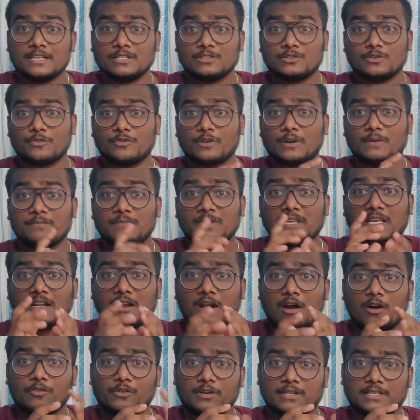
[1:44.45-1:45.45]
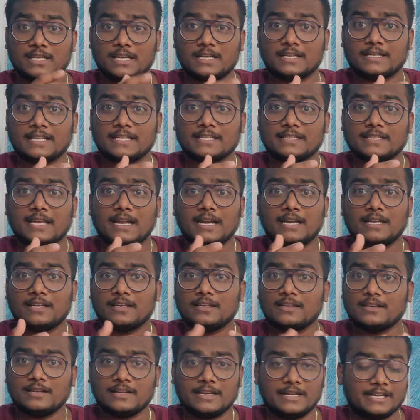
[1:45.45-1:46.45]
So from there, after selecting
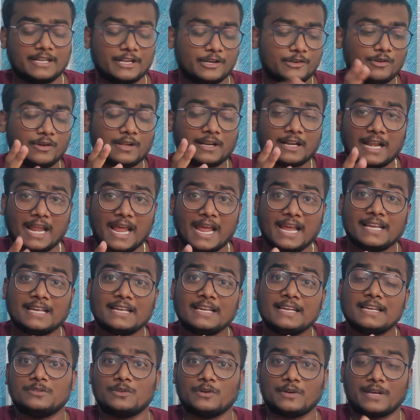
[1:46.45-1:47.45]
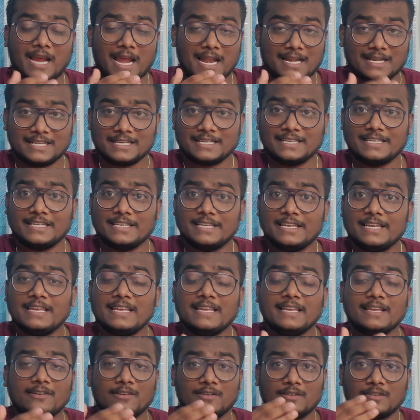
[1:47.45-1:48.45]
that, enter your rank, so
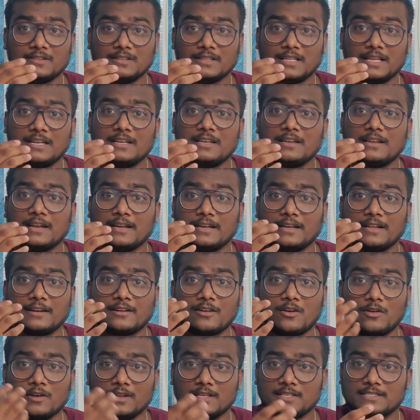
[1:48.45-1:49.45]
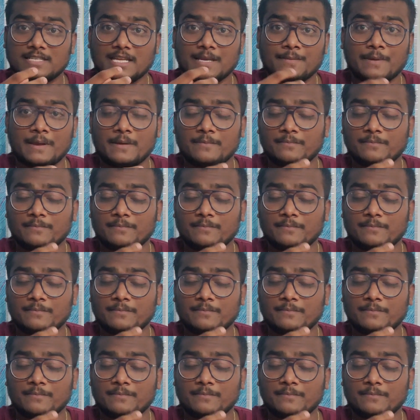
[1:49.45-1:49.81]
category, then enter college type.